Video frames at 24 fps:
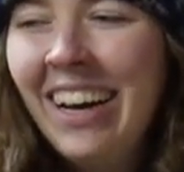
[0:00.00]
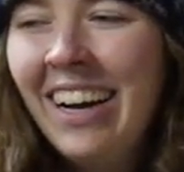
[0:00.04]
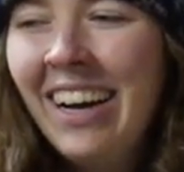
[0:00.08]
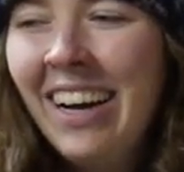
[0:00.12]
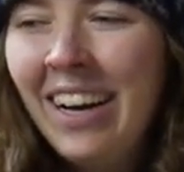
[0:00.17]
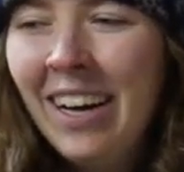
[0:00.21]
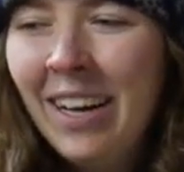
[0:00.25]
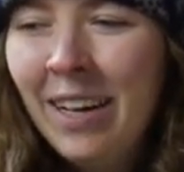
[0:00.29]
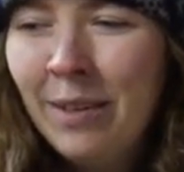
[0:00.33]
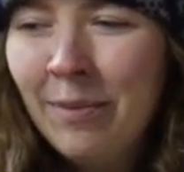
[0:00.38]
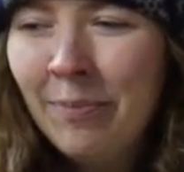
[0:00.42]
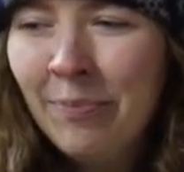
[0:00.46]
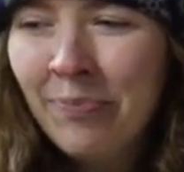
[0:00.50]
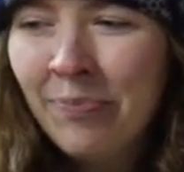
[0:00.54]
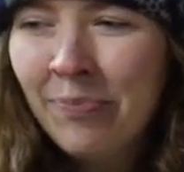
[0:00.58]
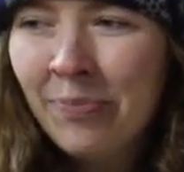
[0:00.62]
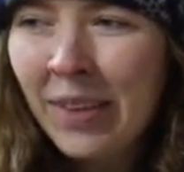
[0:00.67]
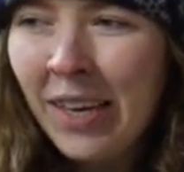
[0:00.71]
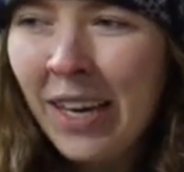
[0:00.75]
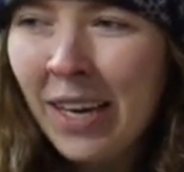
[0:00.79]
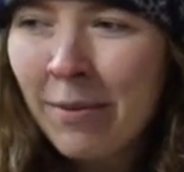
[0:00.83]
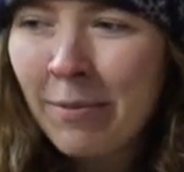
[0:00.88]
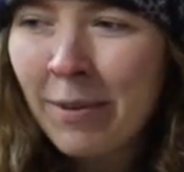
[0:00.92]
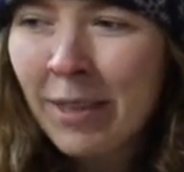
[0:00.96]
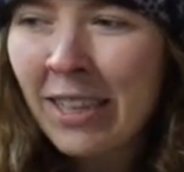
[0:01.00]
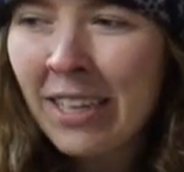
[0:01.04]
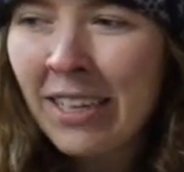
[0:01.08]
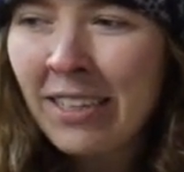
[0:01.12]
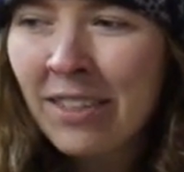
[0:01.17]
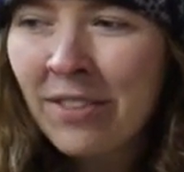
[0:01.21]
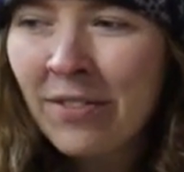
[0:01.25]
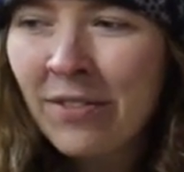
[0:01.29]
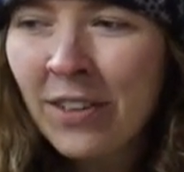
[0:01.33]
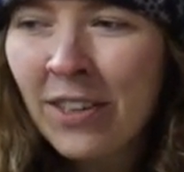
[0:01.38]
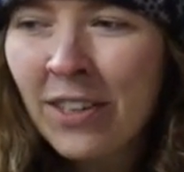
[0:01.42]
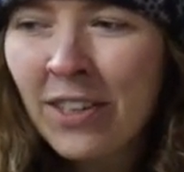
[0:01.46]
Um, yeah, but
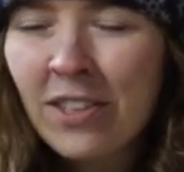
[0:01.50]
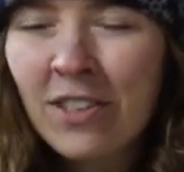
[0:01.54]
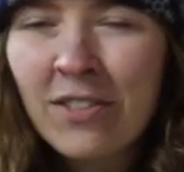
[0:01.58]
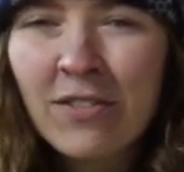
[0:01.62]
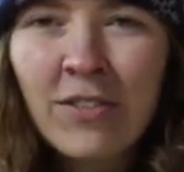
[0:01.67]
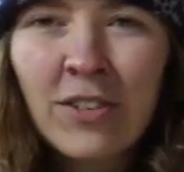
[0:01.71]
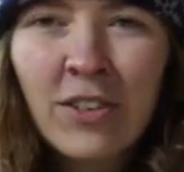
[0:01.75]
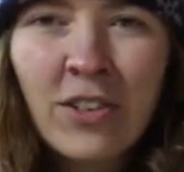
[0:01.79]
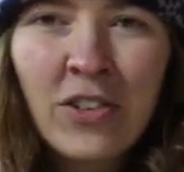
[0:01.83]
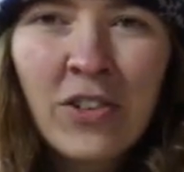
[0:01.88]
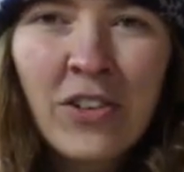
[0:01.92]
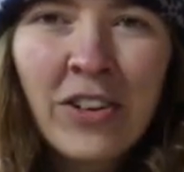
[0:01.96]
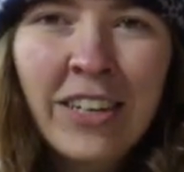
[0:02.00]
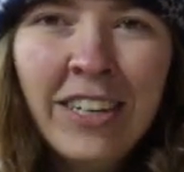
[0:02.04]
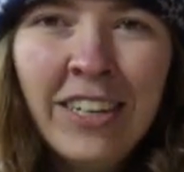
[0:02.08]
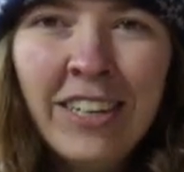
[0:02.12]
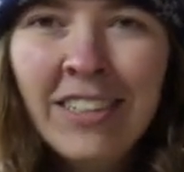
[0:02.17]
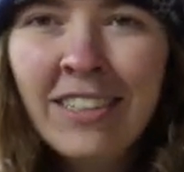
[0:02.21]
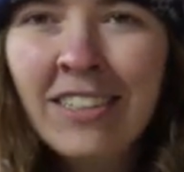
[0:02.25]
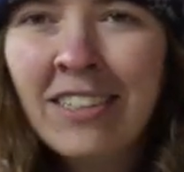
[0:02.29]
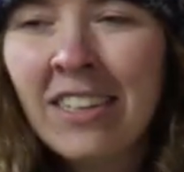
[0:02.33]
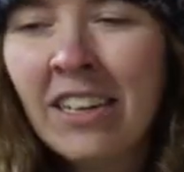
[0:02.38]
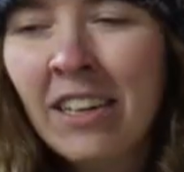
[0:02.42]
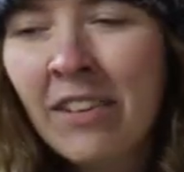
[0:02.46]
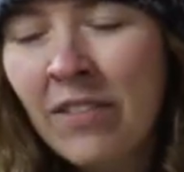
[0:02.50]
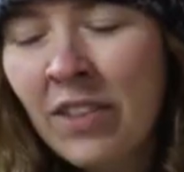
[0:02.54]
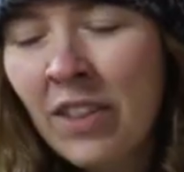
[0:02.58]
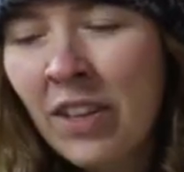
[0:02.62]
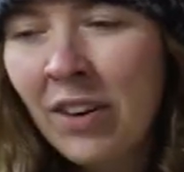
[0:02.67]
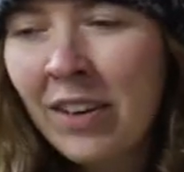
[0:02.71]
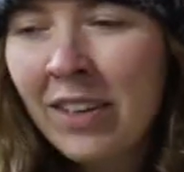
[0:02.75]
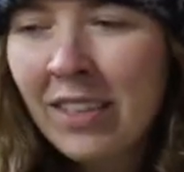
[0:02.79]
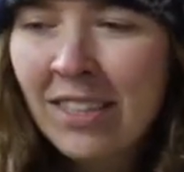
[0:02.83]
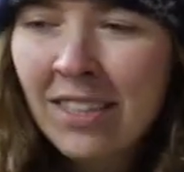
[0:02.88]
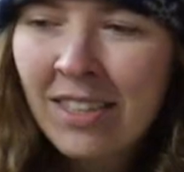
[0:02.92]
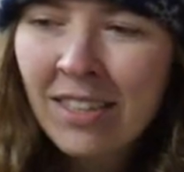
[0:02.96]
thanks for, for joining us. And even
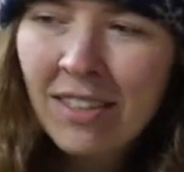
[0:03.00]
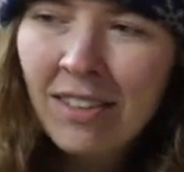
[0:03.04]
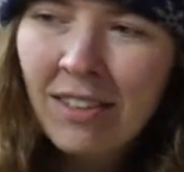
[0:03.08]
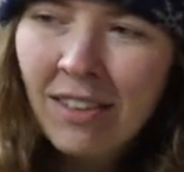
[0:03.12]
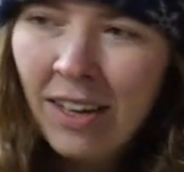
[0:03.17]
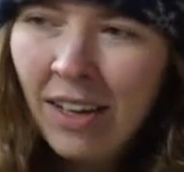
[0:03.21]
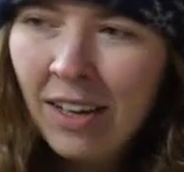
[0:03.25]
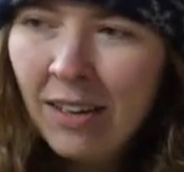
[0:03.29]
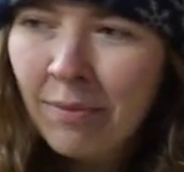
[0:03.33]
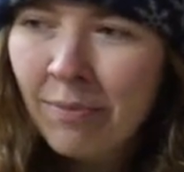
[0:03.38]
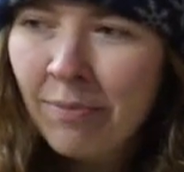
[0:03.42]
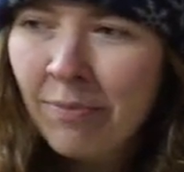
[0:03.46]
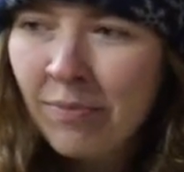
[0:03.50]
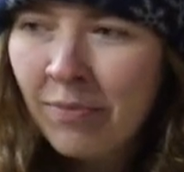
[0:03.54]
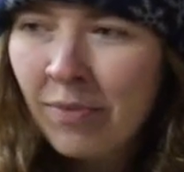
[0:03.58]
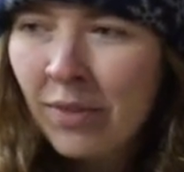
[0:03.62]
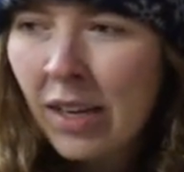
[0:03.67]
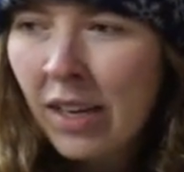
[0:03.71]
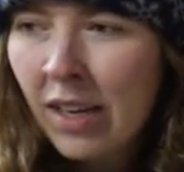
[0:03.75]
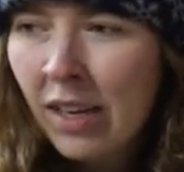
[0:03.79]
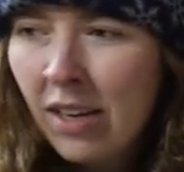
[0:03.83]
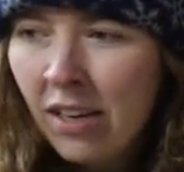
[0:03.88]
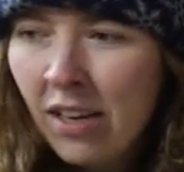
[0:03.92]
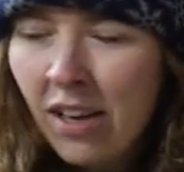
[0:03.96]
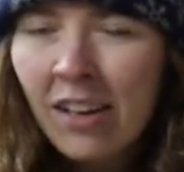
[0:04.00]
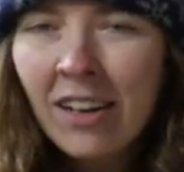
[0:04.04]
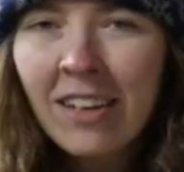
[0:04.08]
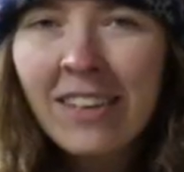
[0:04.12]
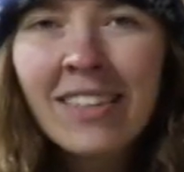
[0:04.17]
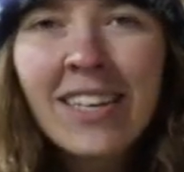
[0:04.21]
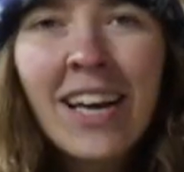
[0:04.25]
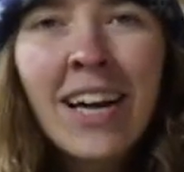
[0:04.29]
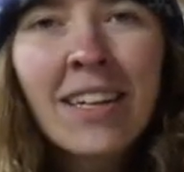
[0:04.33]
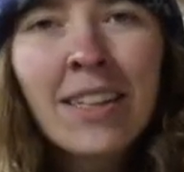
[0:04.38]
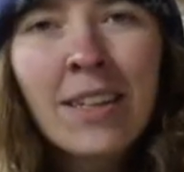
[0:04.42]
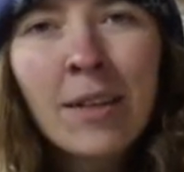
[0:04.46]
though it's um, not
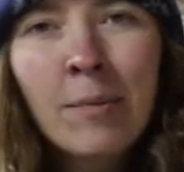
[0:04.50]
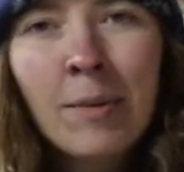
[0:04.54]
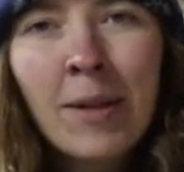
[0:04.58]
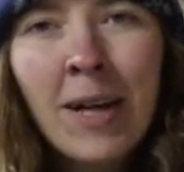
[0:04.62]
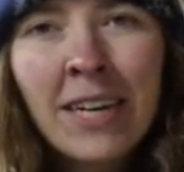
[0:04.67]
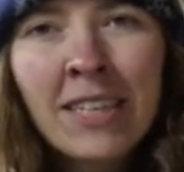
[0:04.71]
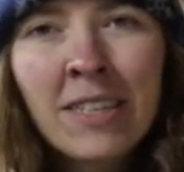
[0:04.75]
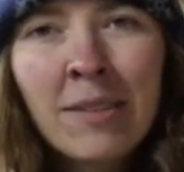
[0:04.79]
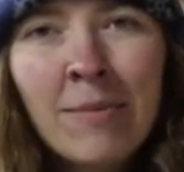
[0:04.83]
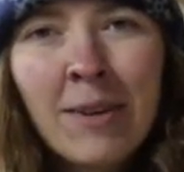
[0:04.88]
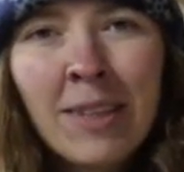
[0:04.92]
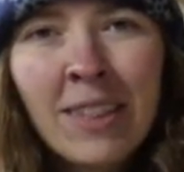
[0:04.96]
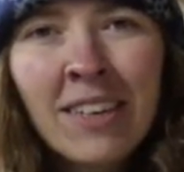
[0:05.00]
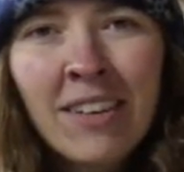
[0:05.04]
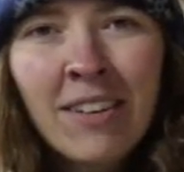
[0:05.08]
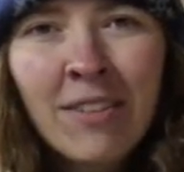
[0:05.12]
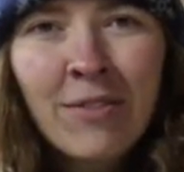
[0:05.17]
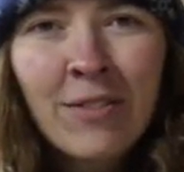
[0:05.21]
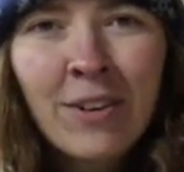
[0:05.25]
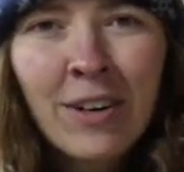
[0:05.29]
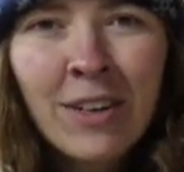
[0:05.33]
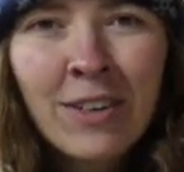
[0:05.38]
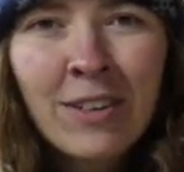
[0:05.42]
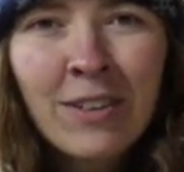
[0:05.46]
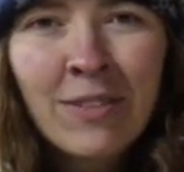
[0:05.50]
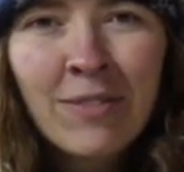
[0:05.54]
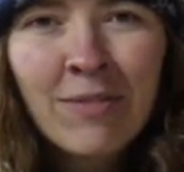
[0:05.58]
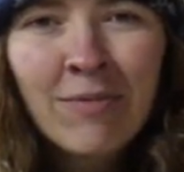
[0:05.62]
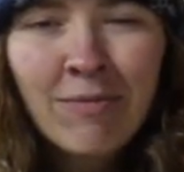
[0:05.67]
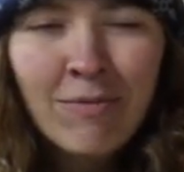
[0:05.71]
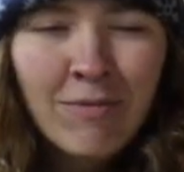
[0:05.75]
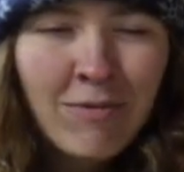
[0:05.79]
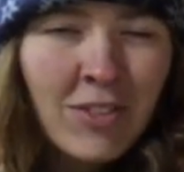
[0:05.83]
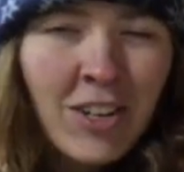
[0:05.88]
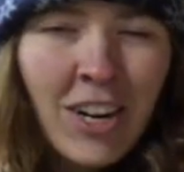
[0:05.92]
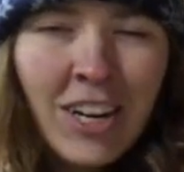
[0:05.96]
exactly blacksmithing, for
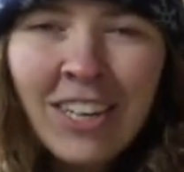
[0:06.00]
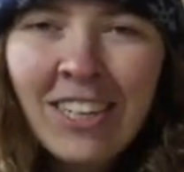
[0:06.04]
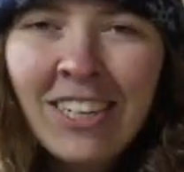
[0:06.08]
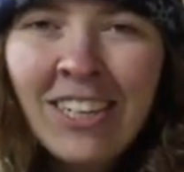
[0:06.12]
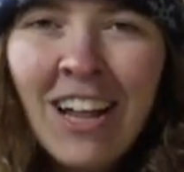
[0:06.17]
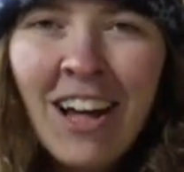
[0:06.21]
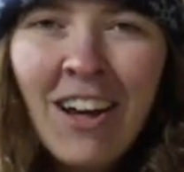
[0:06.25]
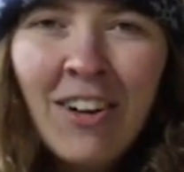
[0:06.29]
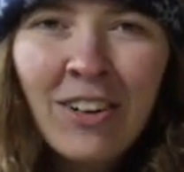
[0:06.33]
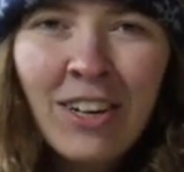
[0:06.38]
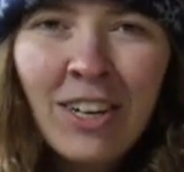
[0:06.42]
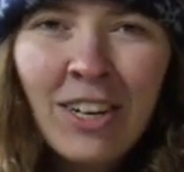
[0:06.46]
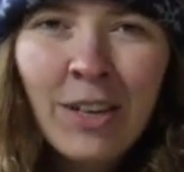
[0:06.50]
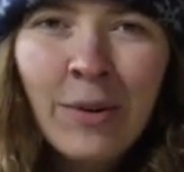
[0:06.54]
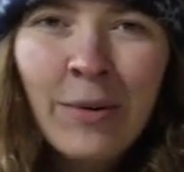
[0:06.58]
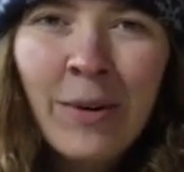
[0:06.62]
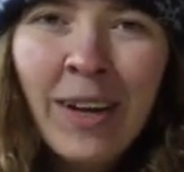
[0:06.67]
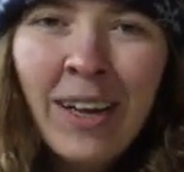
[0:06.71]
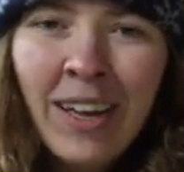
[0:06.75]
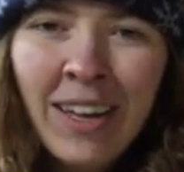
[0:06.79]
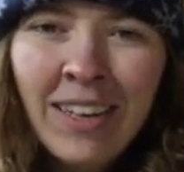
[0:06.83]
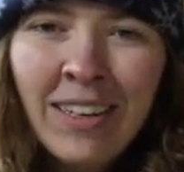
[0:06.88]
checking it out anyway.